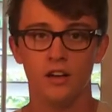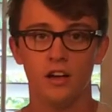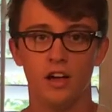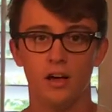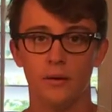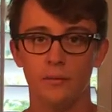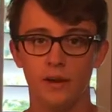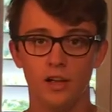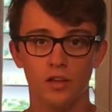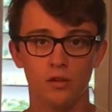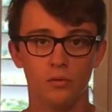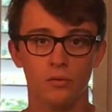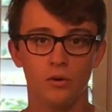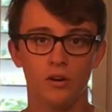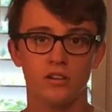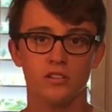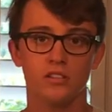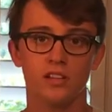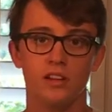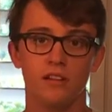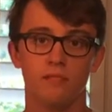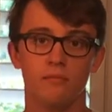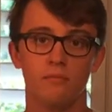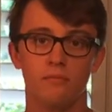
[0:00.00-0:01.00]
Um, in other
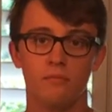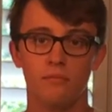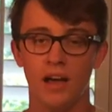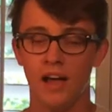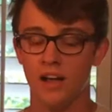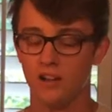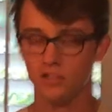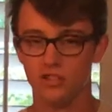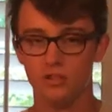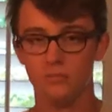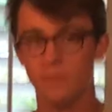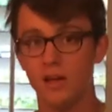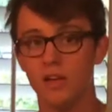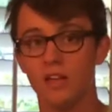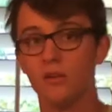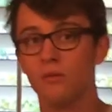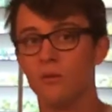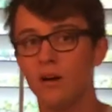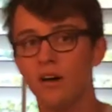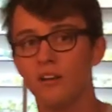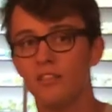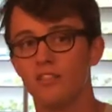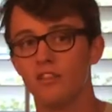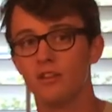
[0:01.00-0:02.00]
words, they actually make
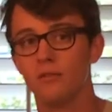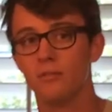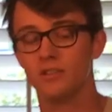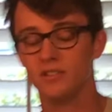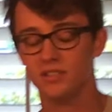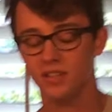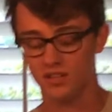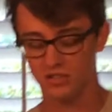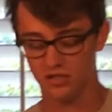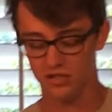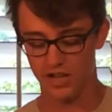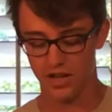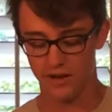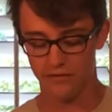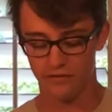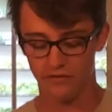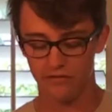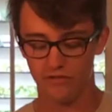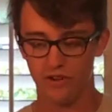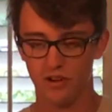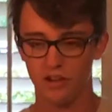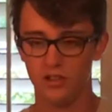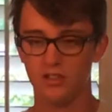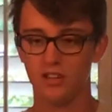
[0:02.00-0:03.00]
you healthier besides just having
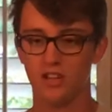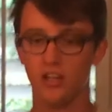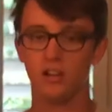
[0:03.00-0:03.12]
fun.